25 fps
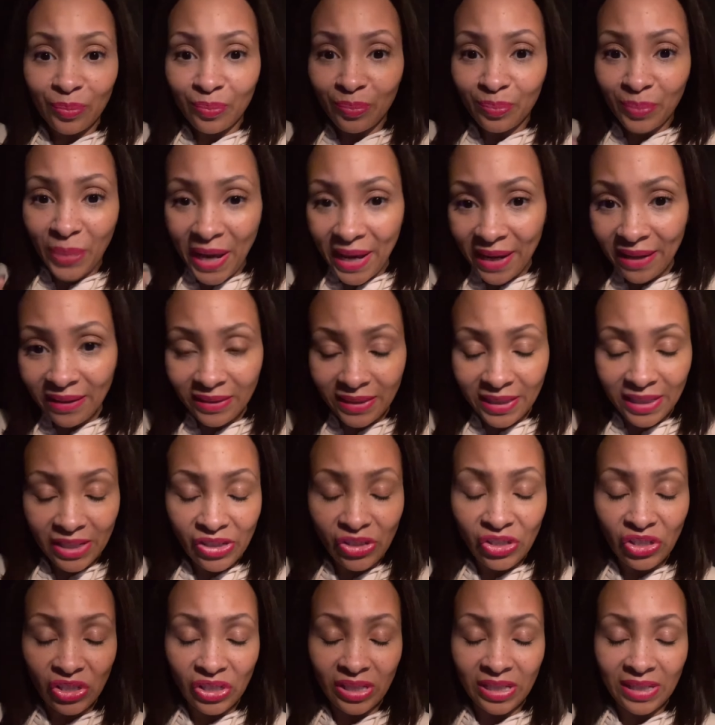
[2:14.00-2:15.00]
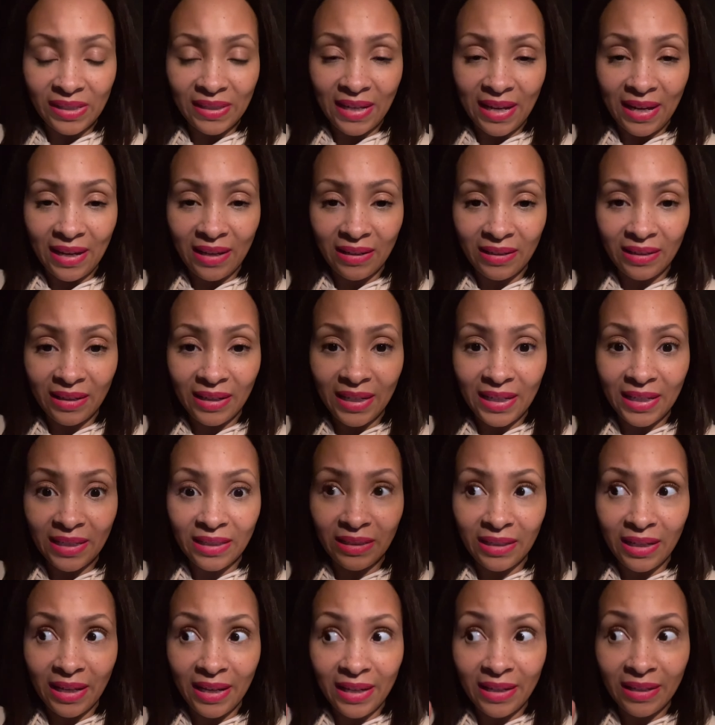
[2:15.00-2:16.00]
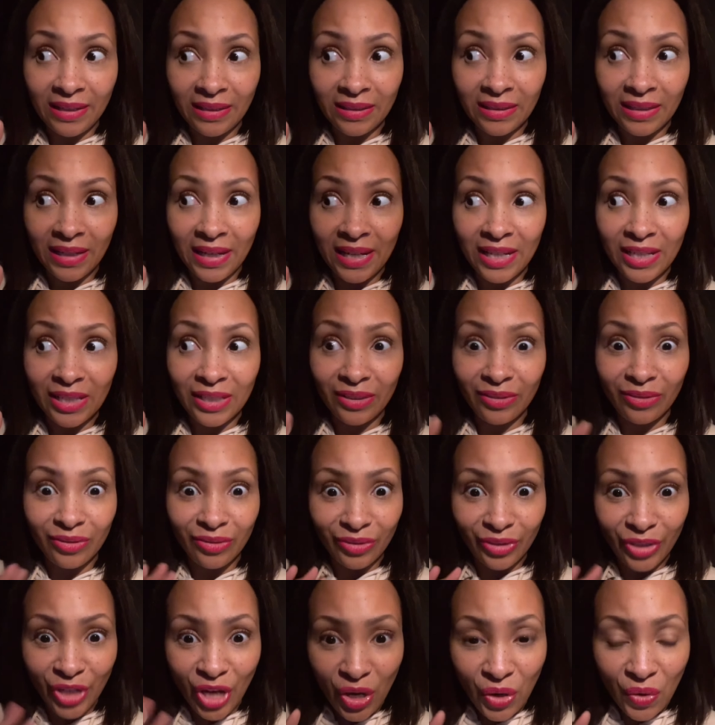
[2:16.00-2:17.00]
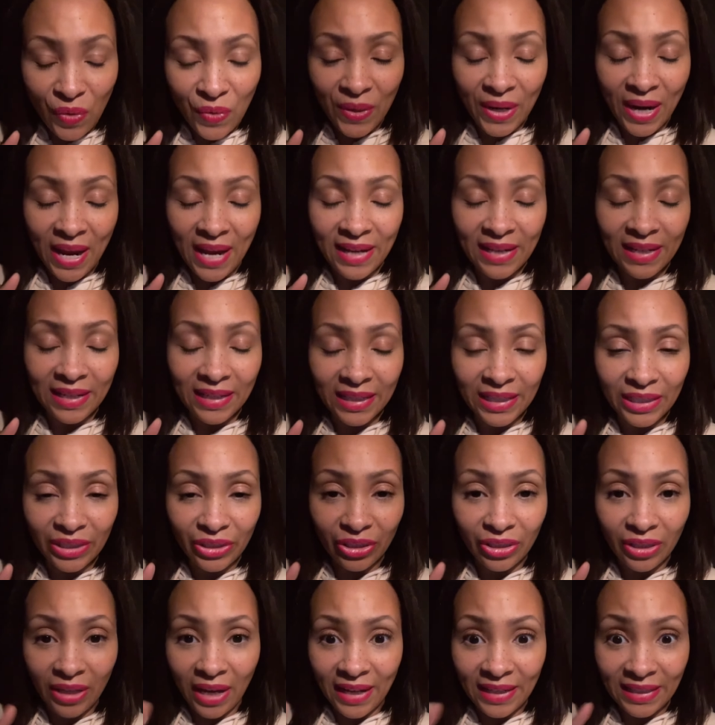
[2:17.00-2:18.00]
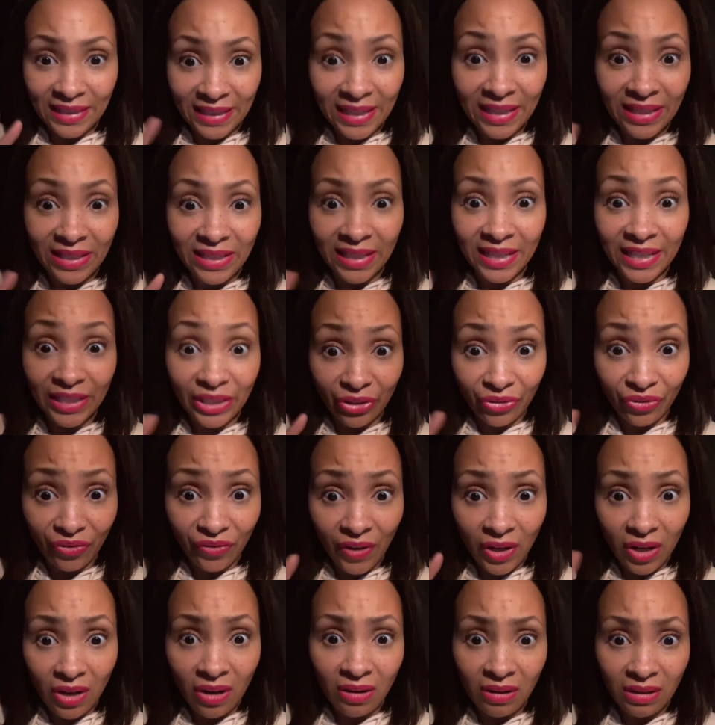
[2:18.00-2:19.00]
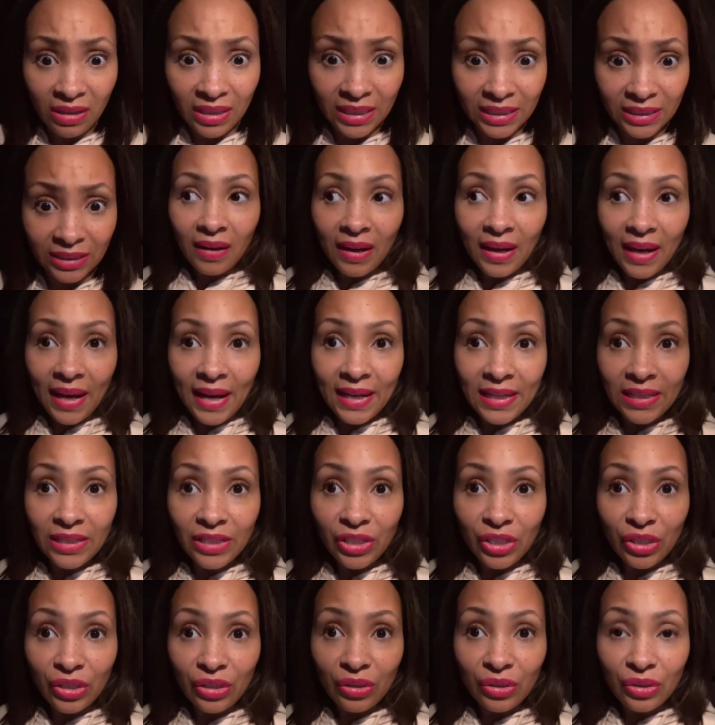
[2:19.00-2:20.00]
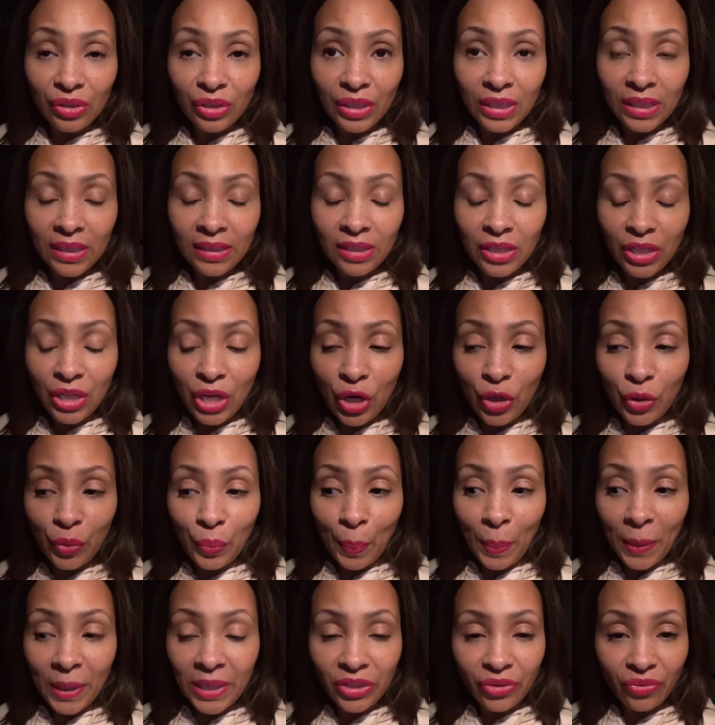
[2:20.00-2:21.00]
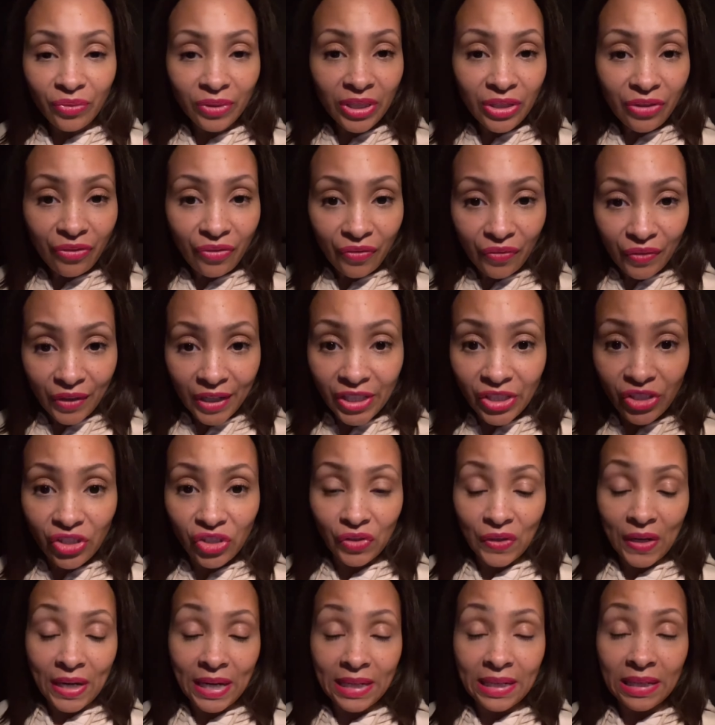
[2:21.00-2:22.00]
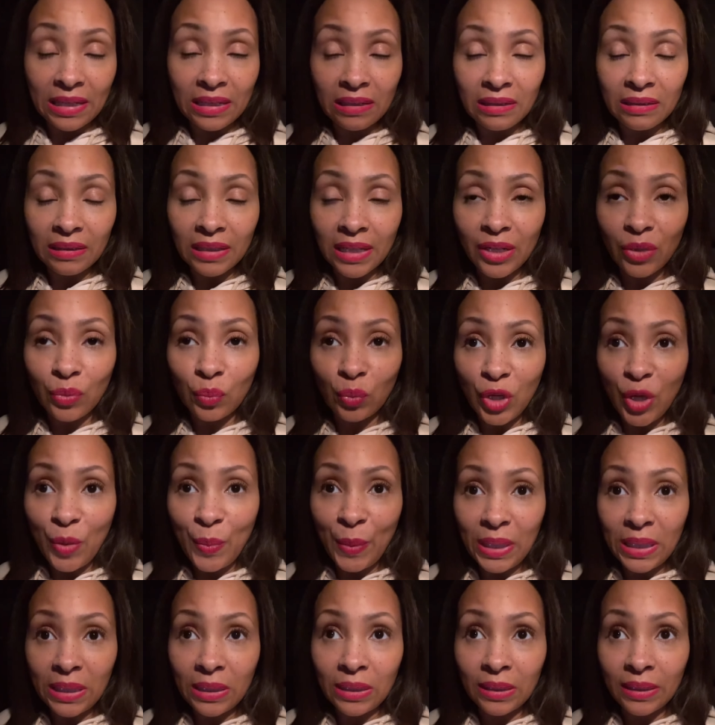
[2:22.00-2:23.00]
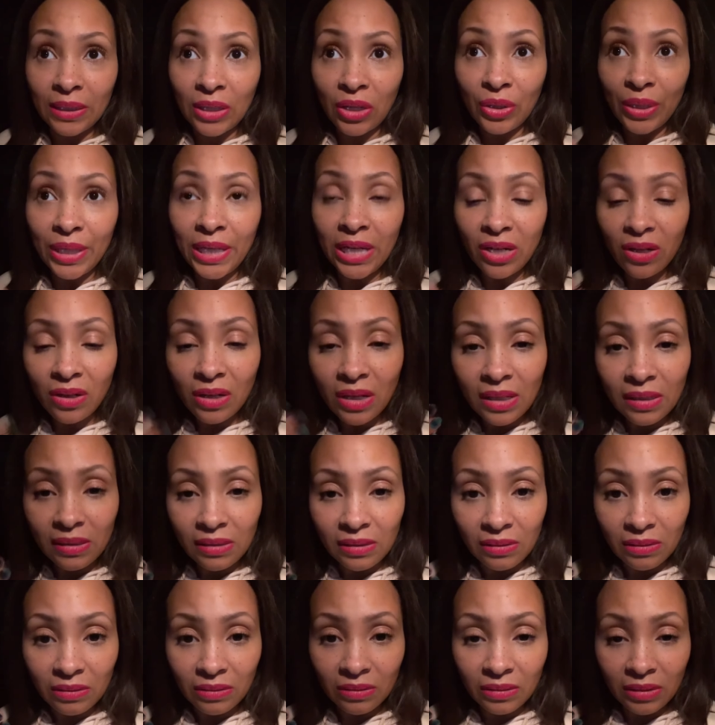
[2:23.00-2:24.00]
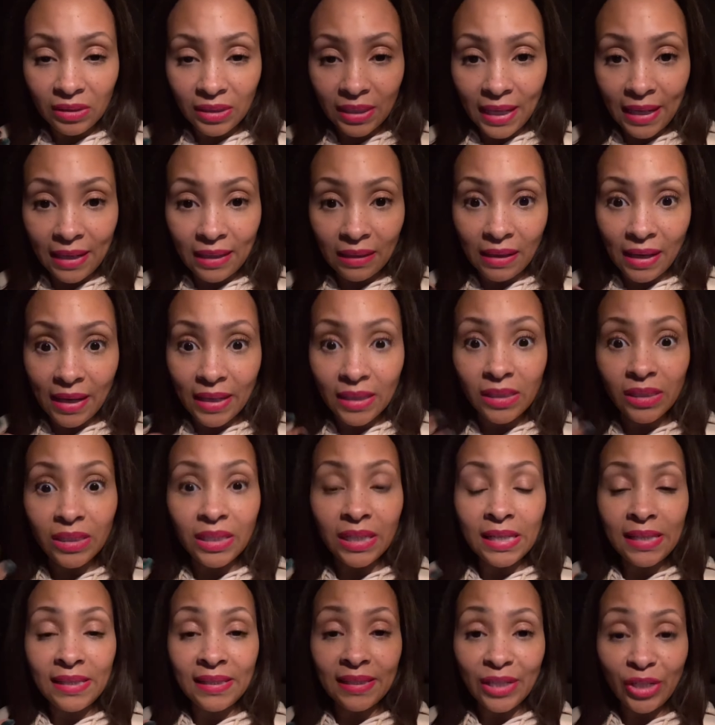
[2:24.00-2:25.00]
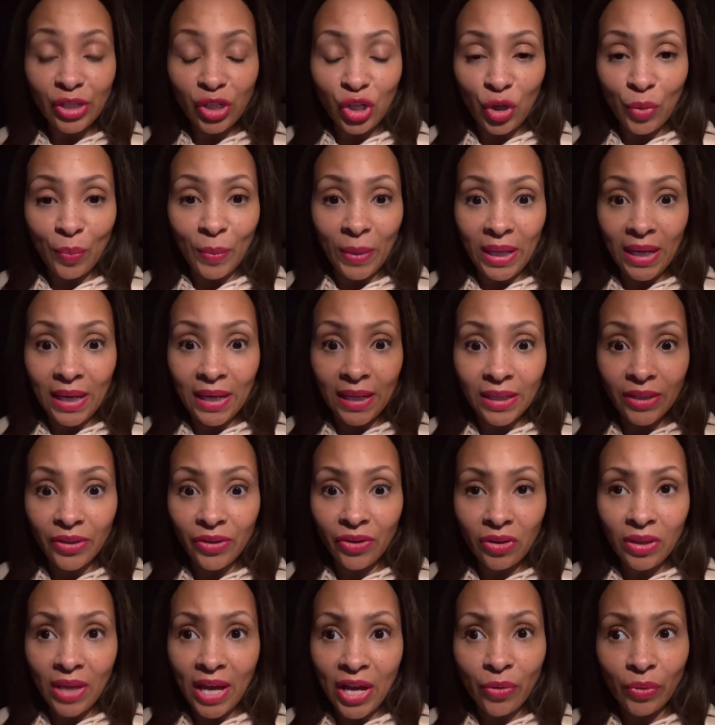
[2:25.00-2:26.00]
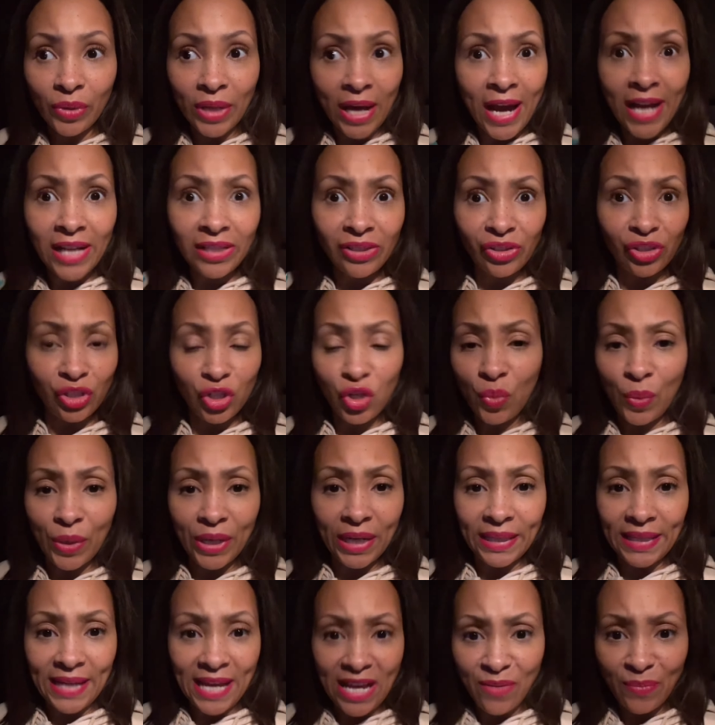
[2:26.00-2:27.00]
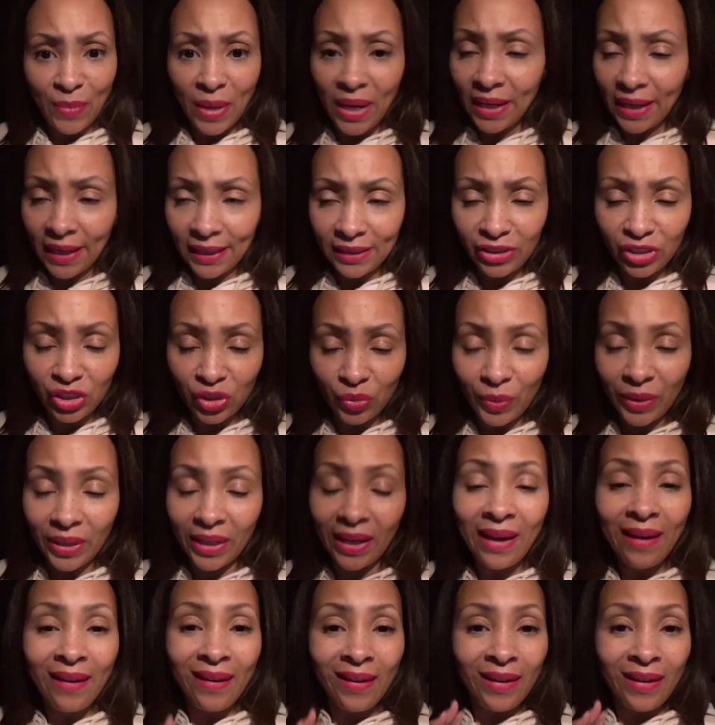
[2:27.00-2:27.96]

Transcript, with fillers: pay attention to that and and and know that I can get the I need to get the fuck on. And you know, it's really frustrating that women they'll hear us say like decenter men and they're like, "Well, I still want to date men. I still want to."